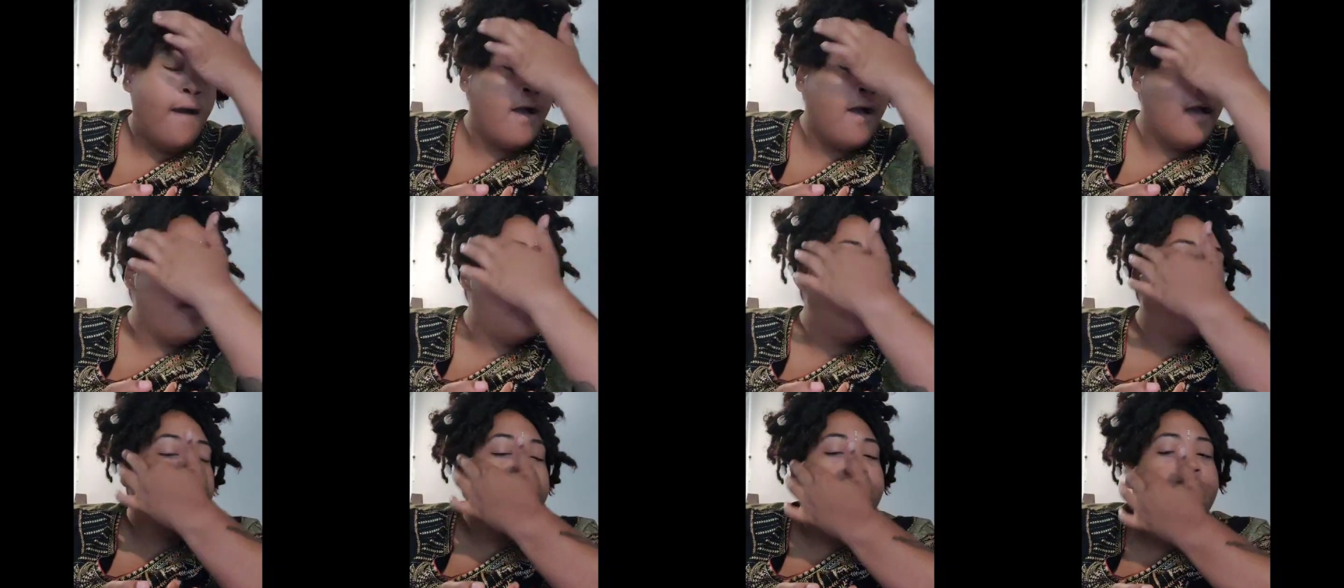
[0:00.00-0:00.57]

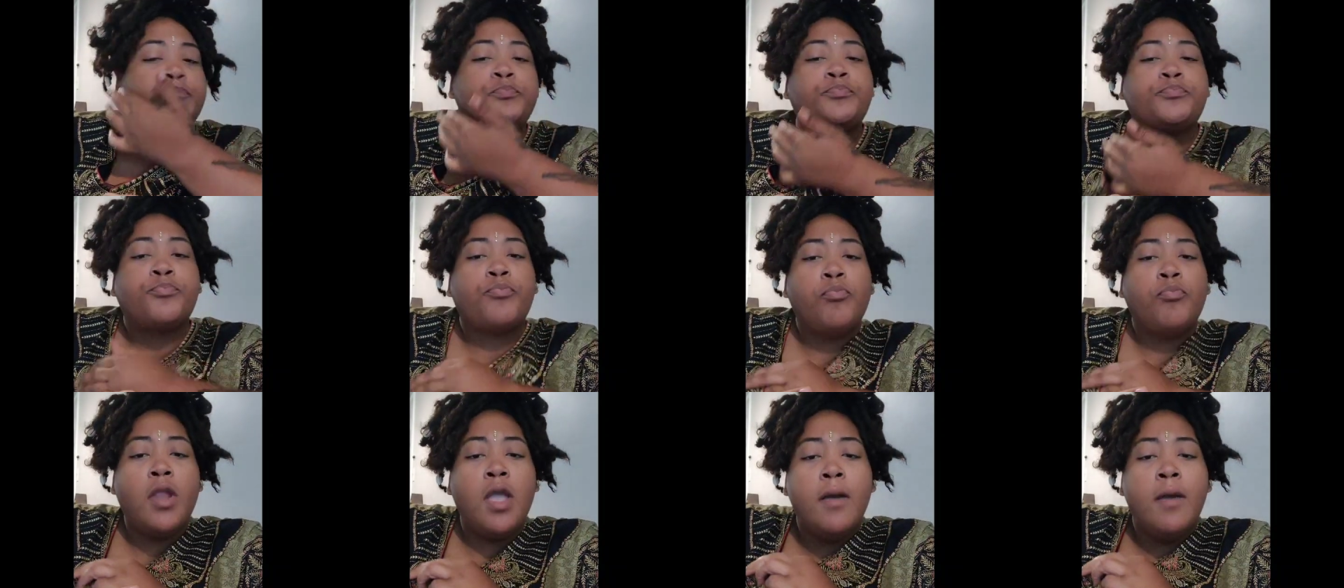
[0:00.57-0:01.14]
Um,
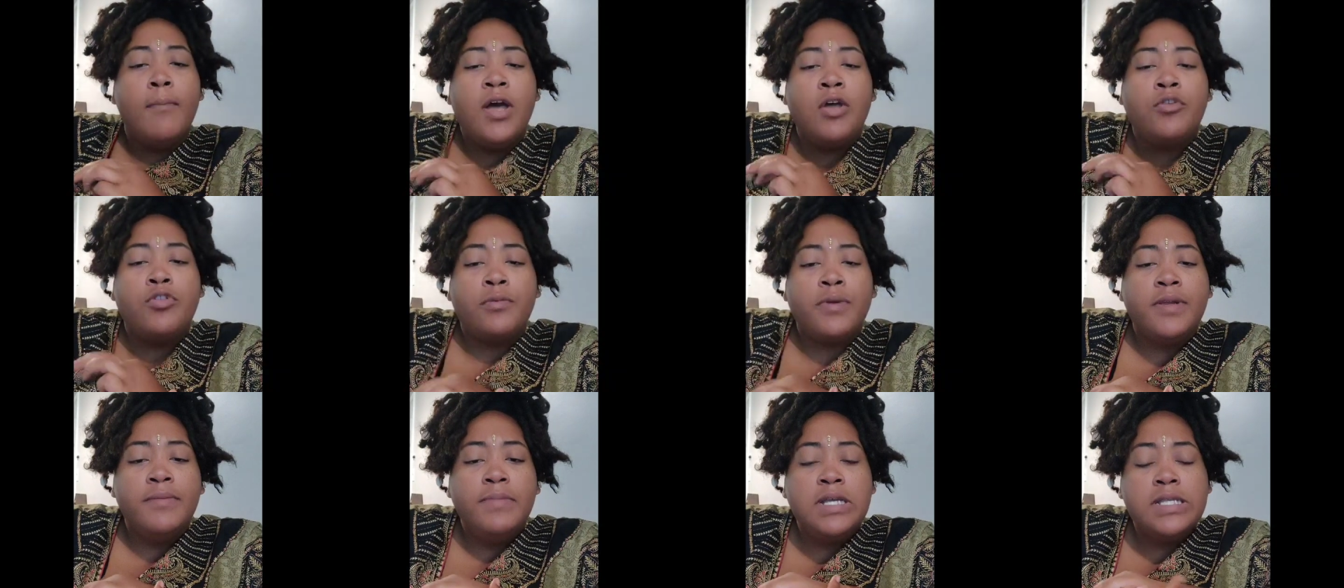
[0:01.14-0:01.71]
about
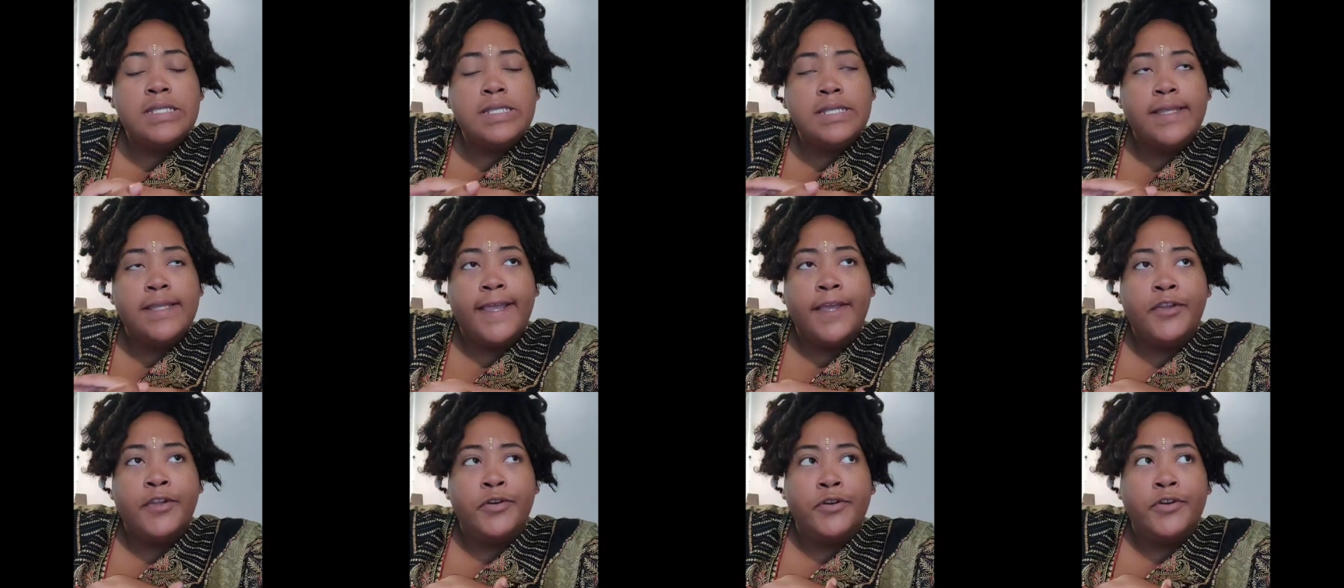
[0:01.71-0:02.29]
3 months
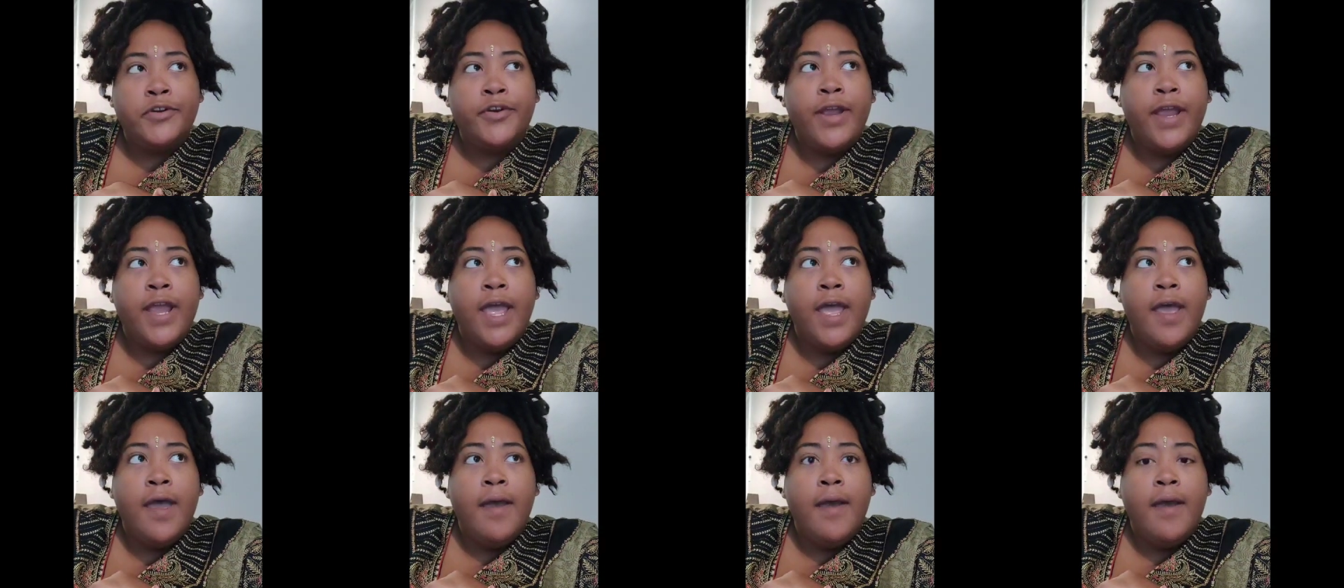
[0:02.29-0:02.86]
later,
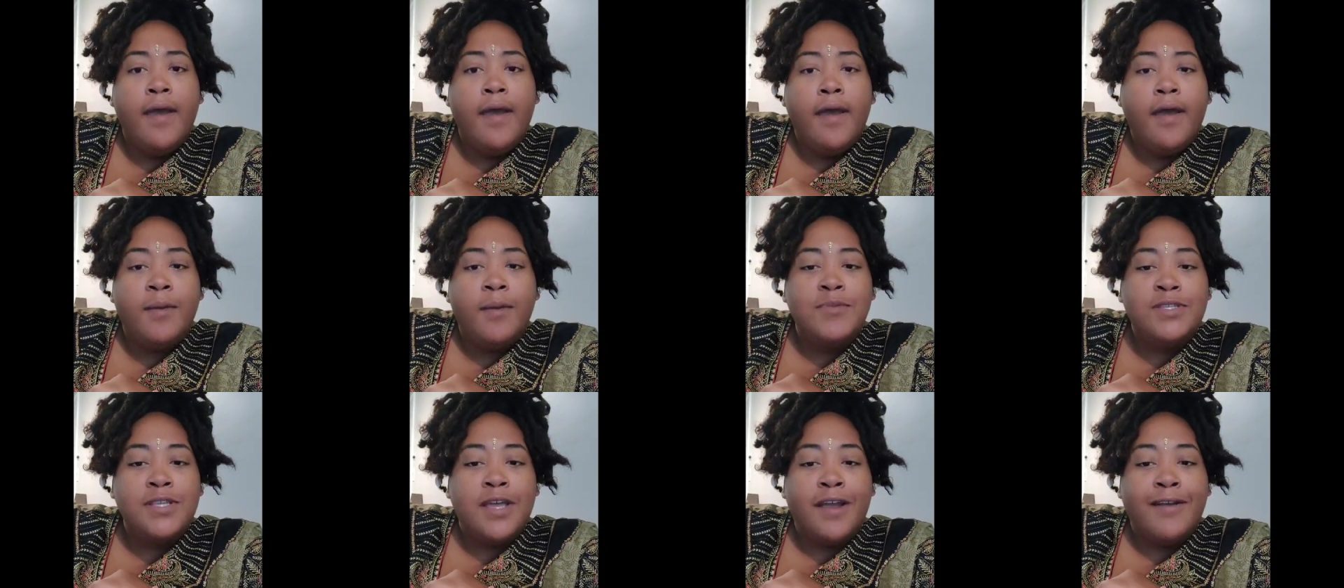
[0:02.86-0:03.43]

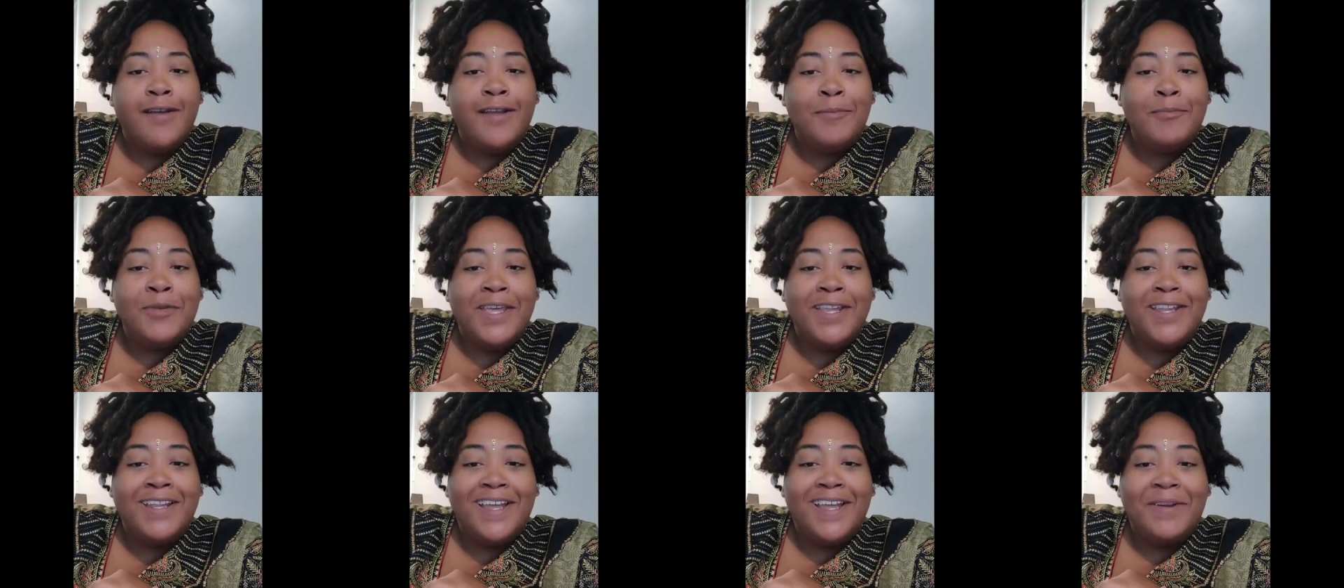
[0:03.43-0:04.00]
I'm sorry,
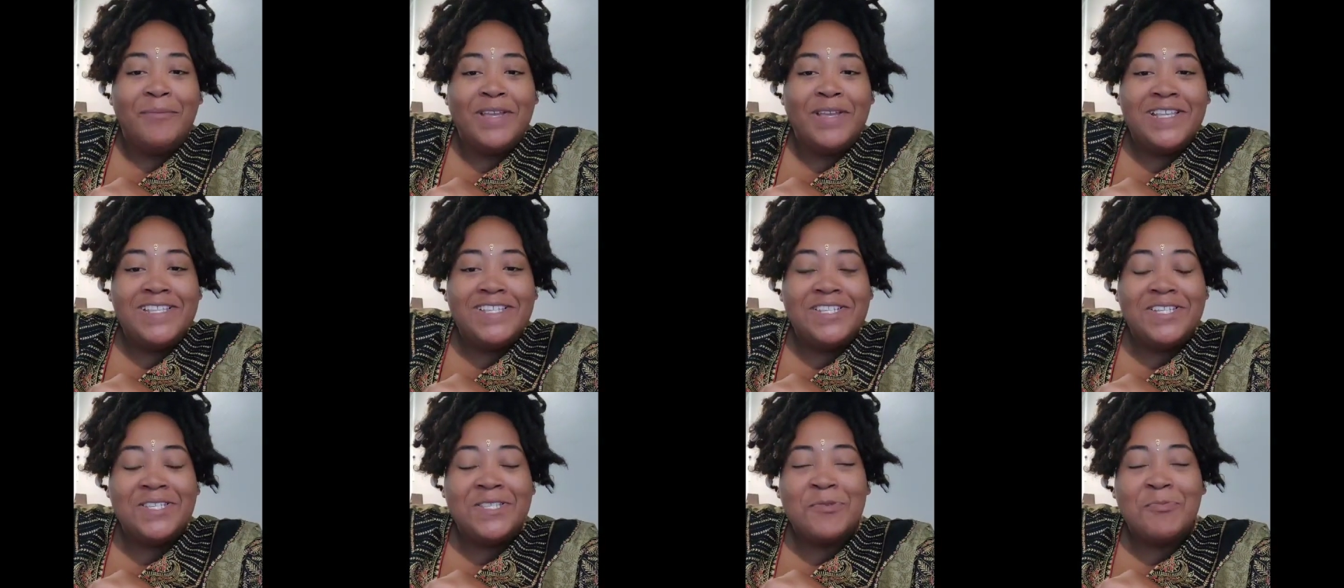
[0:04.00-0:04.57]
I'm getting a lot of
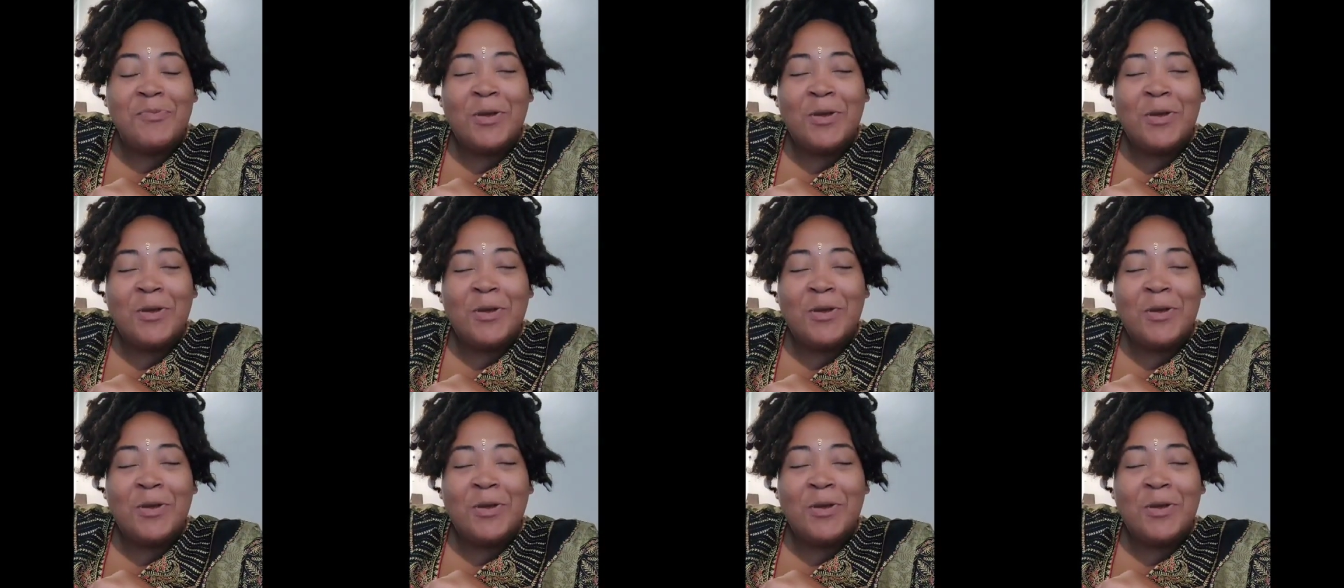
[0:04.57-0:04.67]
messages.